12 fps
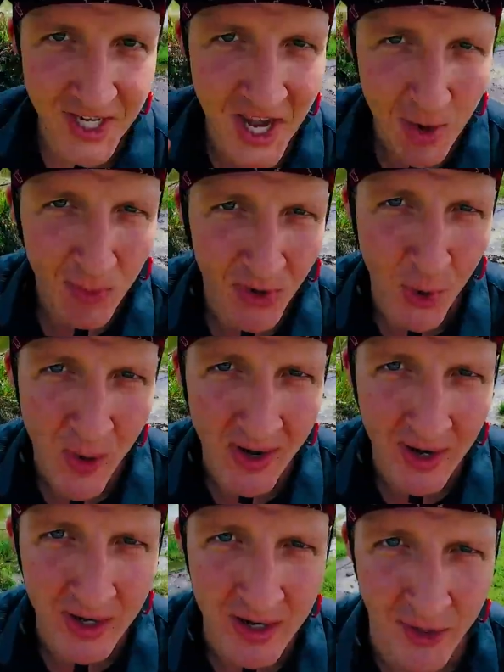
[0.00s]
Today we're
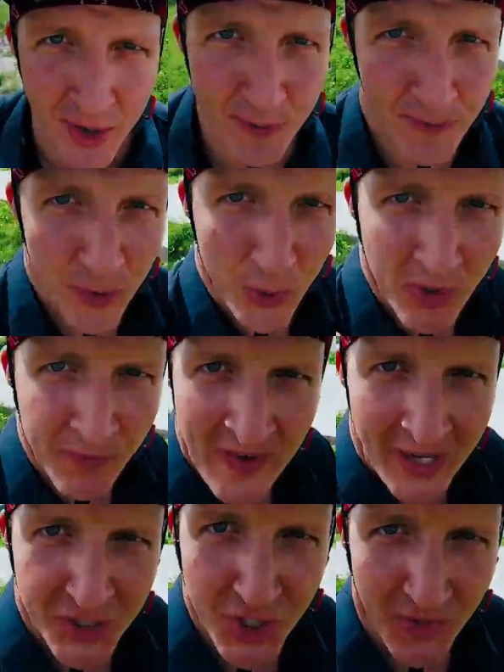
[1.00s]
going on another food
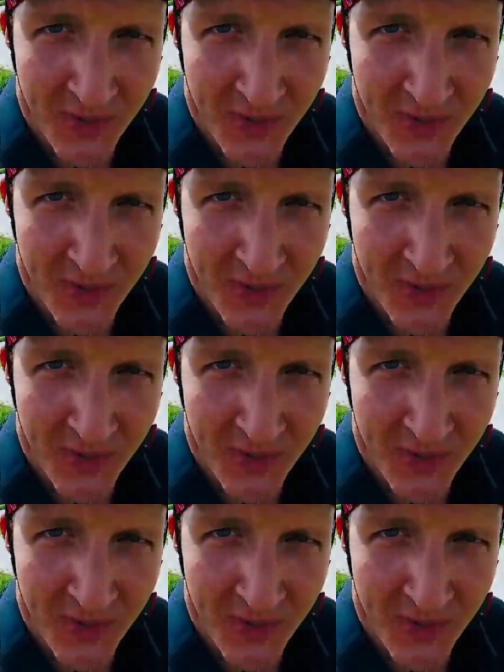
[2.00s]
adventure,